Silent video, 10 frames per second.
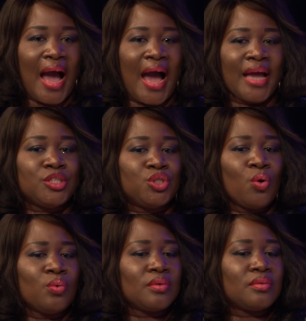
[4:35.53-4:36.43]
I
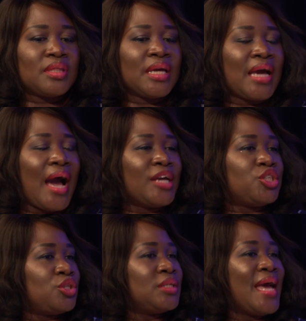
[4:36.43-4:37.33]
don't think I
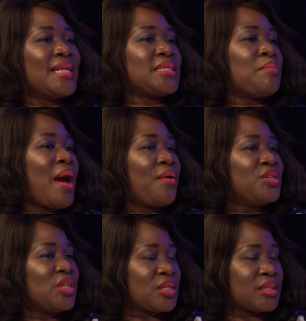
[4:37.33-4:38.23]
should enter
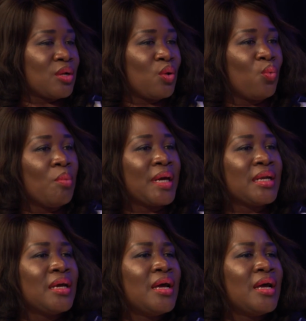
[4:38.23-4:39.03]
marriage as a single woman